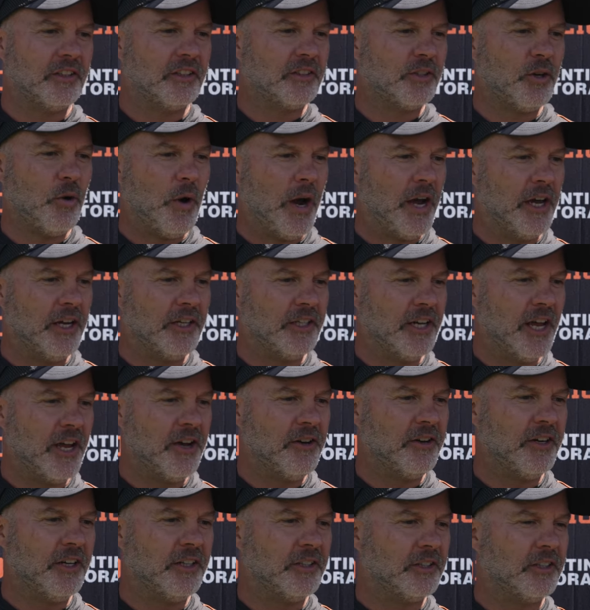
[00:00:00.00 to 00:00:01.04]
quiet
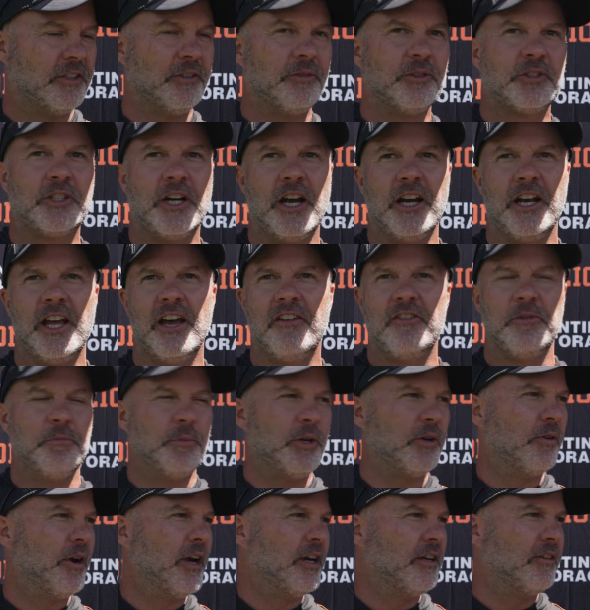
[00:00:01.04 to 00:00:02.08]
down and try to have him
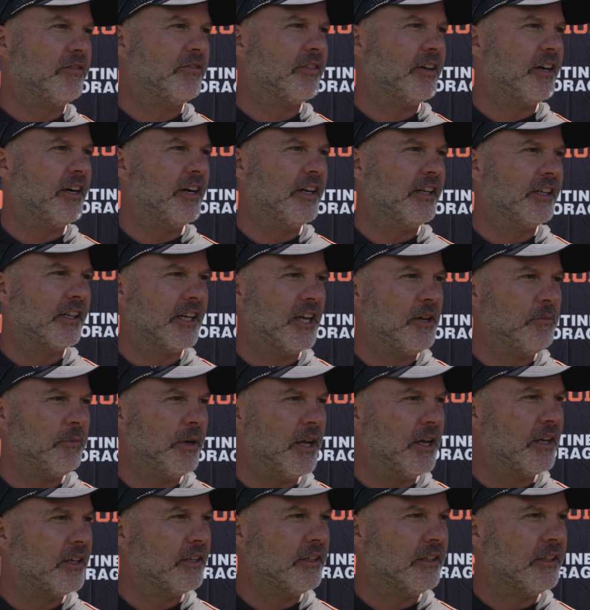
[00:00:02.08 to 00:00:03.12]
be ready for game
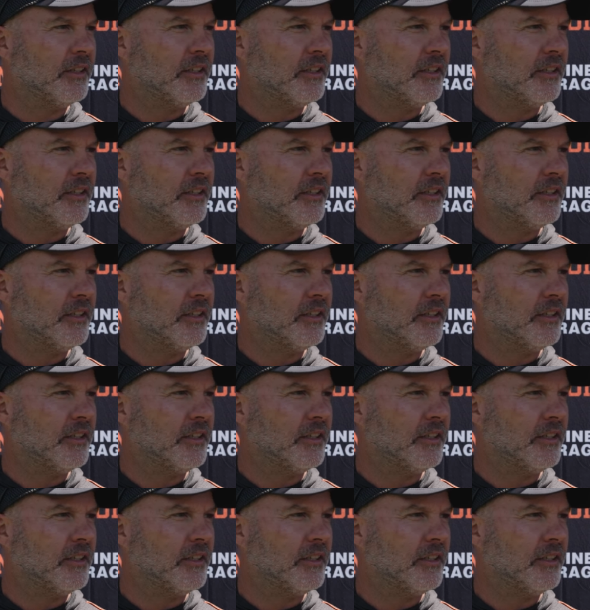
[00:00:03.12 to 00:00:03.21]
day.